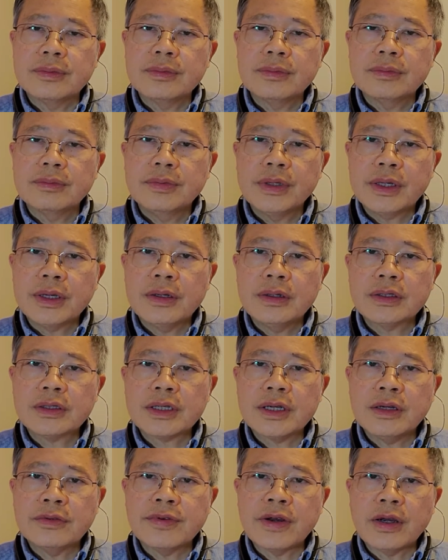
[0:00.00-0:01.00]
because
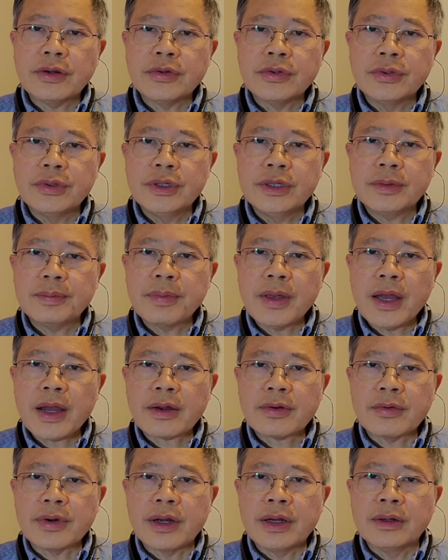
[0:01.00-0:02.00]
of our unique
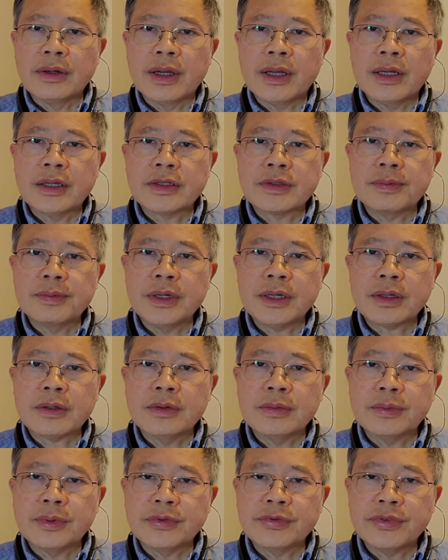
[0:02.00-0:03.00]
background as medical
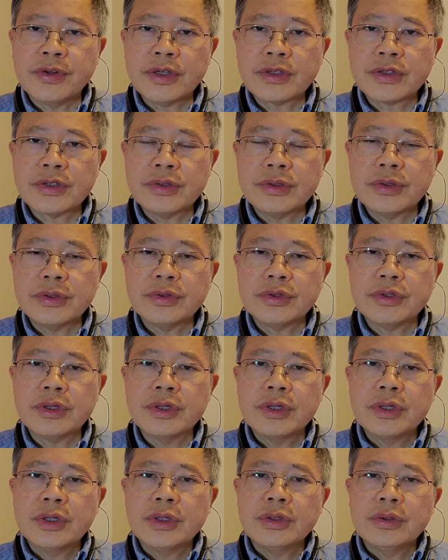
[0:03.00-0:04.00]
professionals
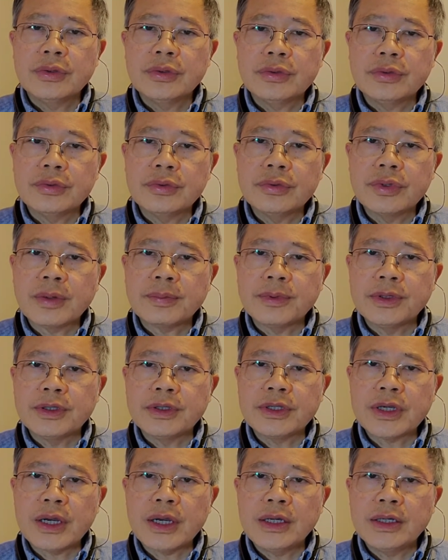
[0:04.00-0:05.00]
who grew up in
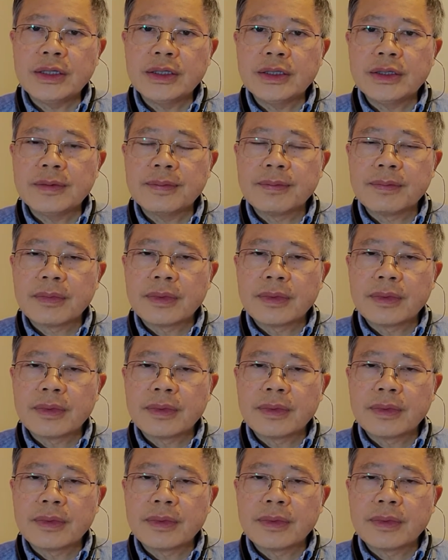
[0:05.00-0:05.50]
China,